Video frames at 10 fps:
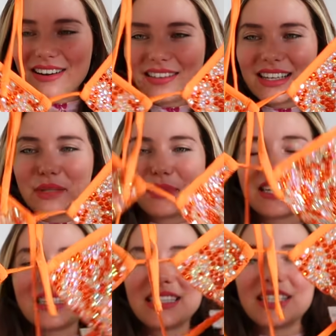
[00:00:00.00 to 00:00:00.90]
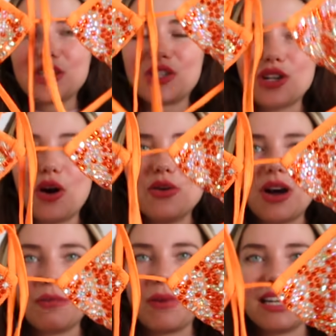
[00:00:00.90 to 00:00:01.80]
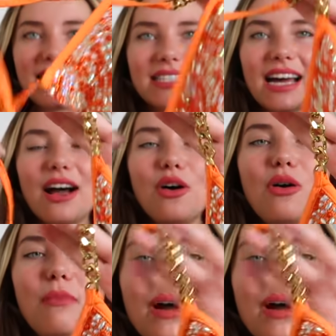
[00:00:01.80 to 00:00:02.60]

got this because this is so not my style,